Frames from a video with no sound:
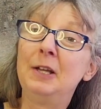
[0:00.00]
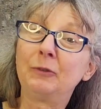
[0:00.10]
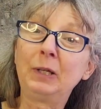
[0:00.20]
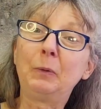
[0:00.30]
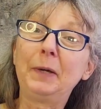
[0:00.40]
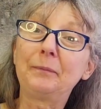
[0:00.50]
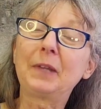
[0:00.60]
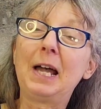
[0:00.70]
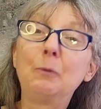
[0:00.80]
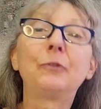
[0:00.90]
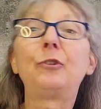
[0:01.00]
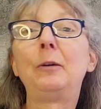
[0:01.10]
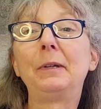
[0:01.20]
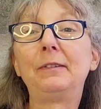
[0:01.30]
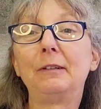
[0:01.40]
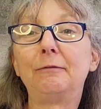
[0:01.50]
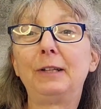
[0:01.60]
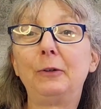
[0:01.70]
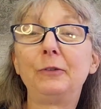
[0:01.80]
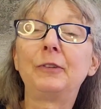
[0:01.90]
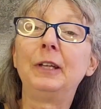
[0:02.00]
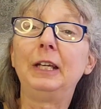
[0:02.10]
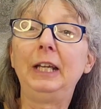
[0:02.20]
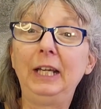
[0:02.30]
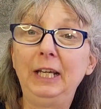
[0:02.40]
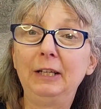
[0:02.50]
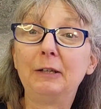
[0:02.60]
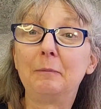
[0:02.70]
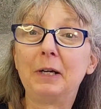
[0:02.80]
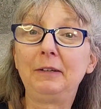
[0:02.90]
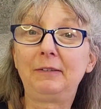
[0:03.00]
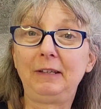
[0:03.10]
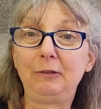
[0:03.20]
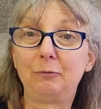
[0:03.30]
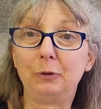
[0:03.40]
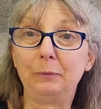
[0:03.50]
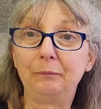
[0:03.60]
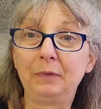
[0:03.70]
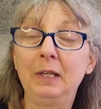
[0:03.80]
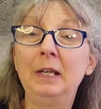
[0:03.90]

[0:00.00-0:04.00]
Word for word: So anyway, I will start my sunflowers in my seed room